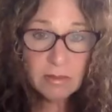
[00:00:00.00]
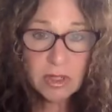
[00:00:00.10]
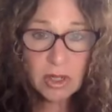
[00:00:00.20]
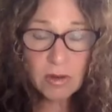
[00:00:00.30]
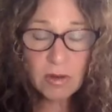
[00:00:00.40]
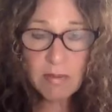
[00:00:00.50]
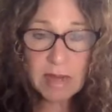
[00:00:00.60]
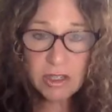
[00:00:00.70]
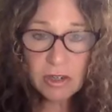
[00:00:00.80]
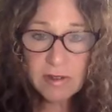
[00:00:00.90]
So
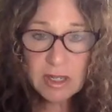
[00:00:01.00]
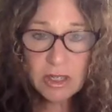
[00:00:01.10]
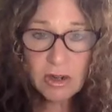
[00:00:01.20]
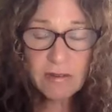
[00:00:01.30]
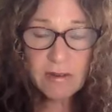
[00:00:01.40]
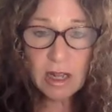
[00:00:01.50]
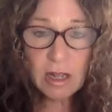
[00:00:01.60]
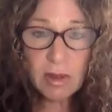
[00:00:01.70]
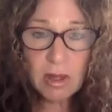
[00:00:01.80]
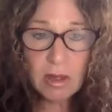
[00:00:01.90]
my services are
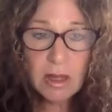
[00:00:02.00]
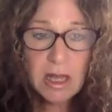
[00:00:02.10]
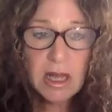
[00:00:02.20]
available.